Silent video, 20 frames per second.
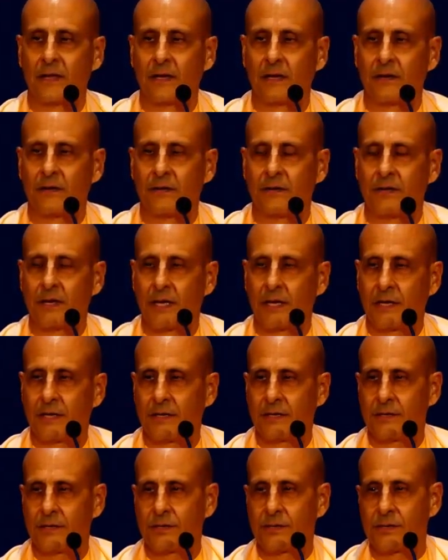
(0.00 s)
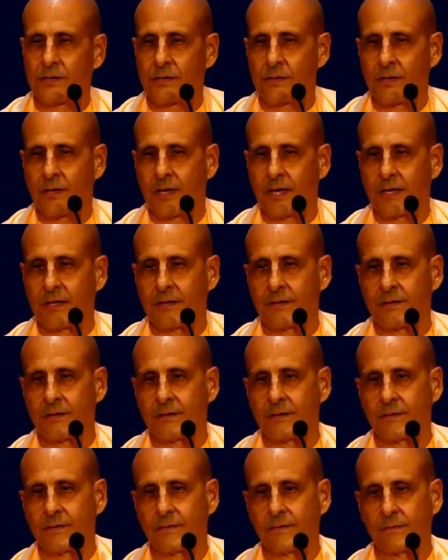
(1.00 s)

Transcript: They are days that